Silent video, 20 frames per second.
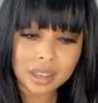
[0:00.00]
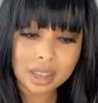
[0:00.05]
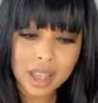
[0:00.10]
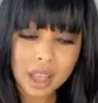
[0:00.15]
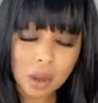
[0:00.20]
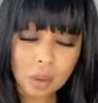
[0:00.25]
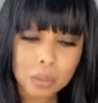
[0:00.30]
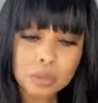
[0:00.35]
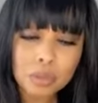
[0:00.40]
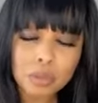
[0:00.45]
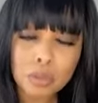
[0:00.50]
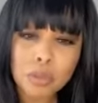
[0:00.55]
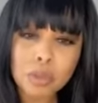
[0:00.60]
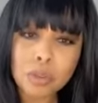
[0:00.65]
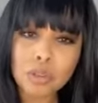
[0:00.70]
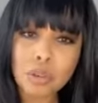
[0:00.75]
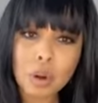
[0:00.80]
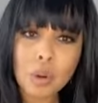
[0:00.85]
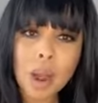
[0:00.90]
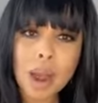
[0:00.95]
helped
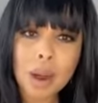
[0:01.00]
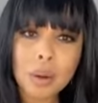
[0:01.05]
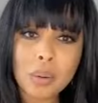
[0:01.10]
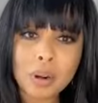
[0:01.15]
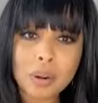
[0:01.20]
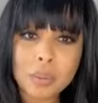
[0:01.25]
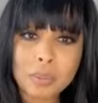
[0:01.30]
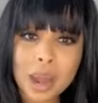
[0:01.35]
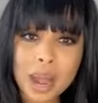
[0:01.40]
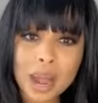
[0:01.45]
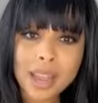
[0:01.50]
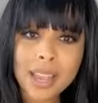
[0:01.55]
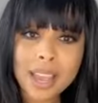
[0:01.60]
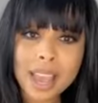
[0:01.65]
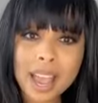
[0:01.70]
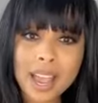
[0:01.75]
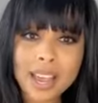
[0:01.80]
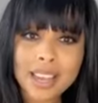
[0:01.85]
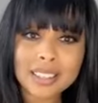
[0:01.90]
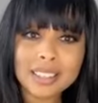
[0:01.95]
grow our
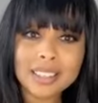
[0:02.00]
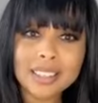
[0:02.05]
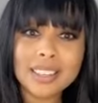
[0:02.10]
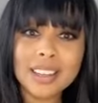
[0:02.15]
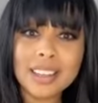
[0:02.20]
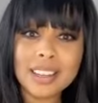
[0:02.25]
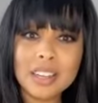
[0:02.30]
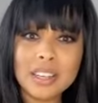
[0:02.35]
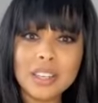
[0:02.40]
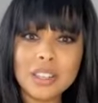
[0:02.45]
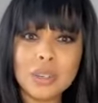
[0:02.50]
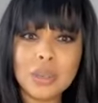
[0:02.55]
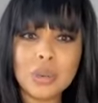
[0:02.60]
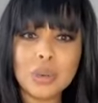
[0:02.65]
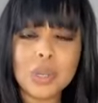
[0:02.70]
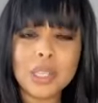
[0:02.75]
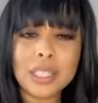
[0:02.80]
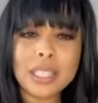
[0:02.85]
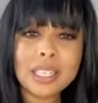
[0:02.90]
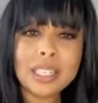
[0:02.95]
podcast
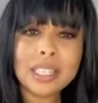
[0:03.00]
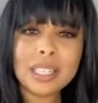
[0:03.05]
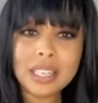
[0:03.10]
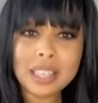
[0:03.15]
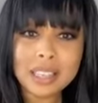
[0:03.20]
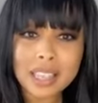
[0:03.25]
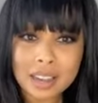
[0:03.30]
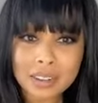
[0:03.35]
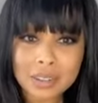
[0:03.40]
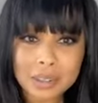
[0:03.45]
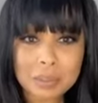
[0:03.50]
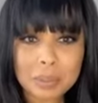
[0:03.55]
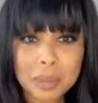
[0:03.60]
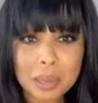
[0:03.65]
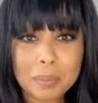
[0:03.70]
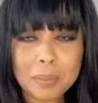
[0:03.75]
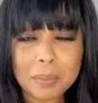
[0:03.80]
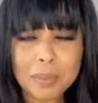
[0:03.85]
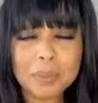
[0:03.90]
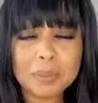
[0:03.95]
to at least 10,000
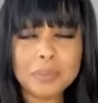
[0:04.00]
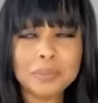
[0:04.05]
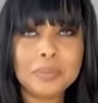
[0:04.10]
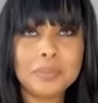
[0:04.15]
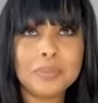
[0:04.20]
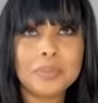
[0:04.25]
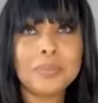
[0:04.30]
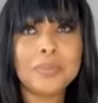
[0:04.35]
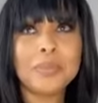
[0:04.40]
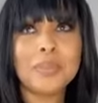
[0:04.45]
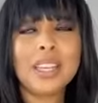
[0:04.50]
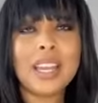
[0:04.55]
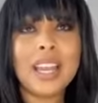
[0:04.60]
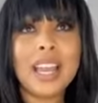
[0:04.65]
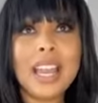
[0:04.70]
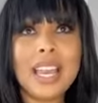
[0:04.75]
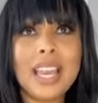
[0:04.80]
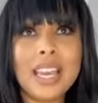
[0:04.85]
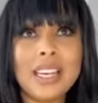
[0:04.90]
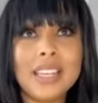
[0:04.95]
people,
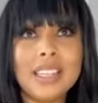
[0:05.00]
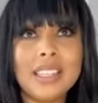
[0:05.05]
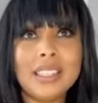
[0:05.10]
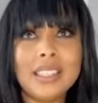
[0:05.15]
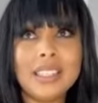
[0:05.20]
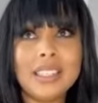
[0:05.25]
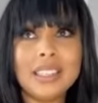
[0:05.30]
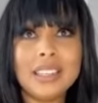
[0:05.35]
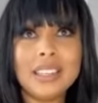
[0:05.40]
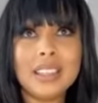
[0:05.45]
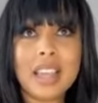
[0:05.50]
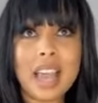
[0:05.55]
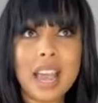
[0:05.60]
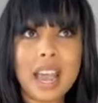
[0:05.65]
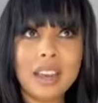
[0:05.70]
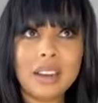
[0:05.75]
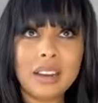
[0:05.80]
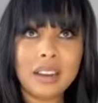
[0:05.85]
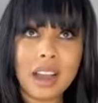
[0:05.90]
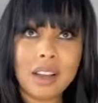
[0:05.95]
and
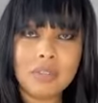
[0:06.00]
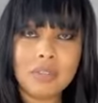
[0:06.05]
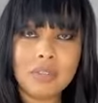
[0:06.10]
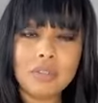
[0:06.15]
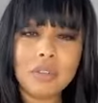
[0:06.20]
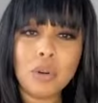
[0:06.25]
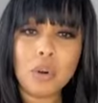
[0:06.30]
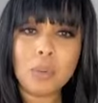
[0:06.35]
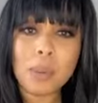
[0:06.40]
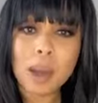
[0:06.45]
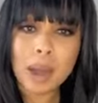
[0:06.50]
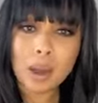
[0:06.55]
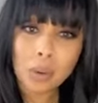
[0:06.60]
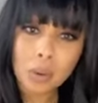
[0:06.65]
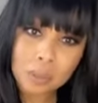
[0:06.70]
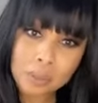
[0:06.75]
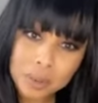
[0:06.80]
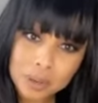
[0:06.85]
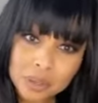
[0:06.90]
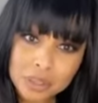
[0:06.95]
that I've grown my
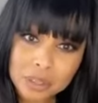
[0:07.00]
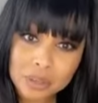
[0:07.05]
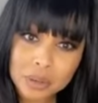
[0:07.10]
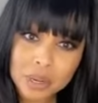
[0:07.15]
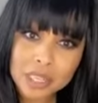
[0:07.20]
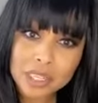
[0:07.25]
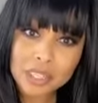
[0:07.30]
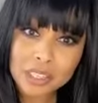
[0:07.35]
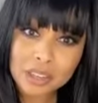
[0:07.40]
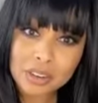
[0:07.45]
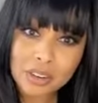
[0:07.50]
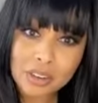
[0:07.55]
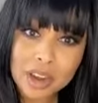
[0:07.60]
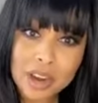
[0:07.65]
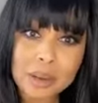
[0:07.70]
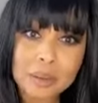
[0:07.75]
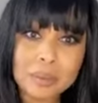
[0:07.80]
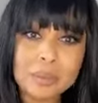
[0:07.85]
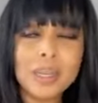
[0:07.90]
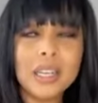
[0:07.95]
own personal
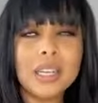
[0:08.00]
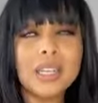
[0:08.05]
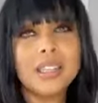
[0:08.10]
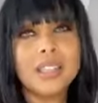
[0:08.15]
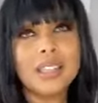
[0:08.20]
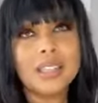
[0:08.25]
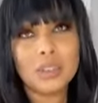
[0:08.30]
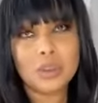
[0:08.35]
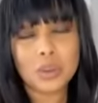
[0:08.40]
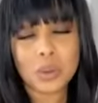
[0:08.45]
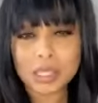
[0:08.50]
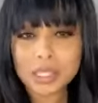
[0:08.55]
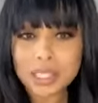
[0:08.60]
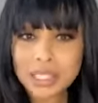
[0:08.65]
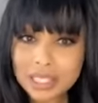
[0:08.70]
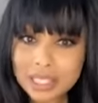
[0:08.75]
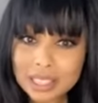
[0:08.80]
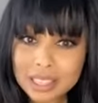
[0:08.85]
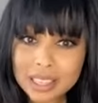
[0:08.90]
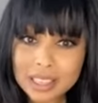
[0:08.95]
Instagram to at
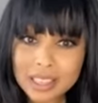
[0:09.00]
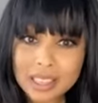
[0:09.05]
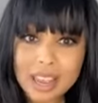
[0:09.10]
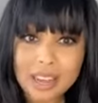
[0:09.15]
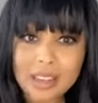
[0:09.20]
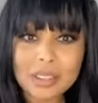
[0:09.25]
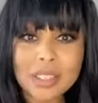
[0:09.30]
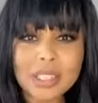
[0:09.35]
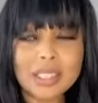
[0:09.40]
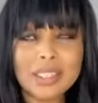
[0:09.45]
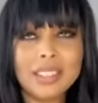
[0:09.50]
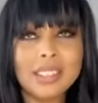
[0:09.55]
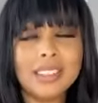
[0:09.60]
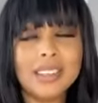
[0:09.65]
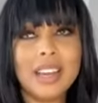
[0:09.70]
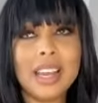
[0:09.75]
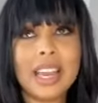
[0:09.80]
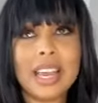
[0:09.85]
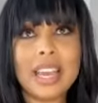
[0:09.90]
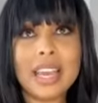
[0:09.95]
least 10,000,
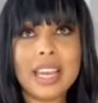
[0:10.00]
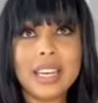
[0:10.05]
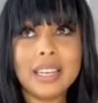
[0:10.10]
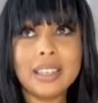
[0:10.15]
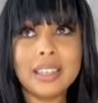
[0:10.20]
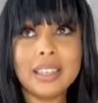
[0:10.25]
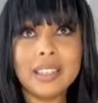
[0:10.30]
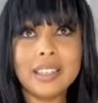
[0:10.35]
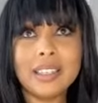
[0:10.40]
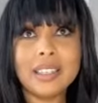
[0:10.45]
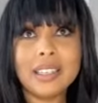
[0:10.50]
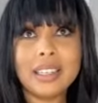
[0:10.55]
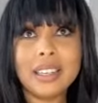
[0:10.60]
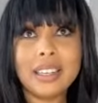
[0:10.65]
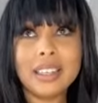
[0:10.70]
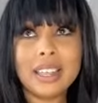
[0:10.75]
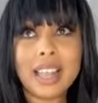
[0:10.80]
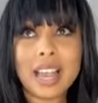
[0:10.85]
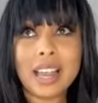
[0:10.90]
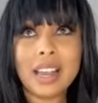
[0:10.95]
and
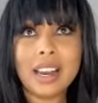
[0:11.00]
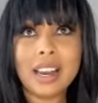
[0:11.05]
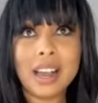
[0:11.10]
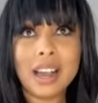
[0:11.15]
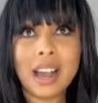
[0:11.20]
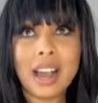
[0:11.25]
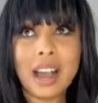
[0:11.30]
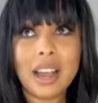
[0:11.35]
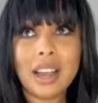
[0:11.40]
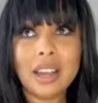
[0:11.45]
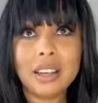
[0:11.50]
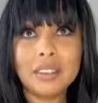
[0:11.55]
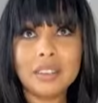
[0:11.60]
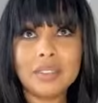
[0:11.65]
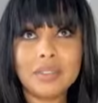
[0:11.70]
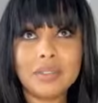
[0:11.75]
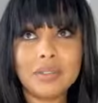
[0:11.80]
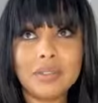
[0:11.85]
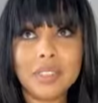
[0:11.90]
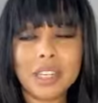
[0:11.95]
that I've
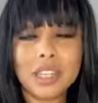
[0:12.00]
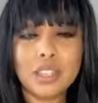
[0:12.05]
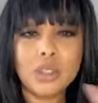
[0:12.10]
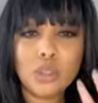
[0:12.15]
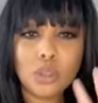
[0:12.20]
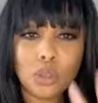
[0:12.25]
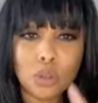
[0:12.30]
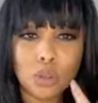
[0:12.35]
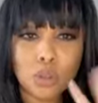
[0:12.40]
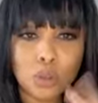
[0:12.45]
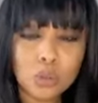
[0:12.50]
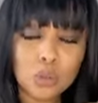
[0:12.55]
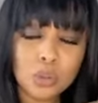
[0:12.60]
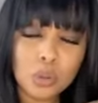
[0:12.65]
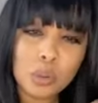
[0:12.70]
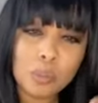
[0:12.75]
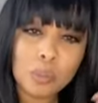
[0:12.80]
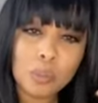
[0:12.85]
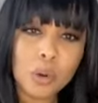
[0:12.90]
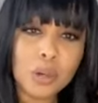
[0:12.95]
done 2
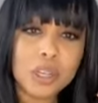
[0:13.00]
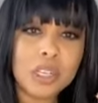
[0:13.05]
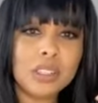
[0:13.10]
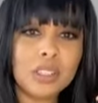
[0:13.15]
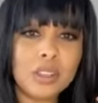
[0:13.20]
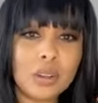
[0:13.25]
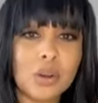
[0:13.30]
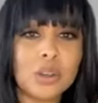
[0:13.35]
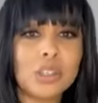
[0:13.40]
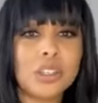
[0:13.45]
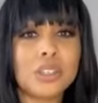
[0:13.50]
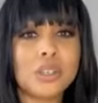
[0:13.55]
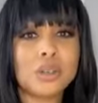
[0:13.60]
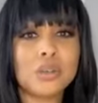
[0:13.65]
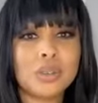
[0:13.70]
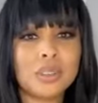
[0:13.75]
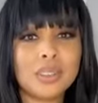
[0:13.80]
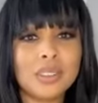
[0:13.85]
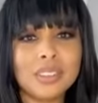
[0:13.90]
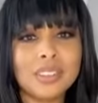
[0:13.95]
morning talk
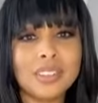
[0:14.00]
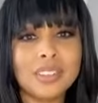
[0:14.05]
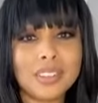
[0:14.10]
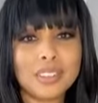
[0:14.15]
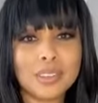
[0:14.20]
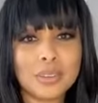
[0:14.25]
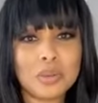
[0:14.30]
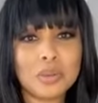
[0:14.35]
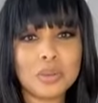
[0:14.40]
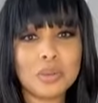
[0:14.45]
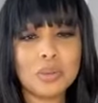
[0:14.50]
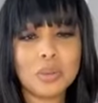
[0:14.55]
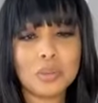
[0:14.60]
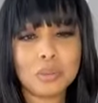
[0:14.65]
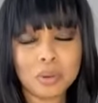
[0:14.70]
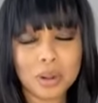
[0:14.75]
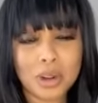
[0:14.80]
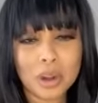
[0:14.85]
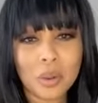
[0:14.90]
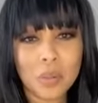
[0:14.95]
shows to
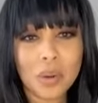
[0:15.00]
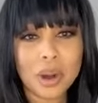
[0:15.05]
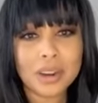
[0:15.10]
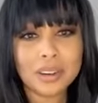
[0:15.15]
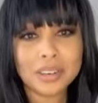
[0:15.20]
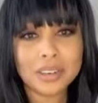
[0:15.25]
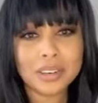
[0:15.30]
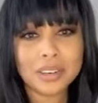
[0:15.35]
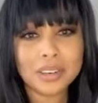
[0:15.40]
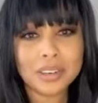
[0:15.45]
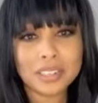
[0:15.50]
bring awareness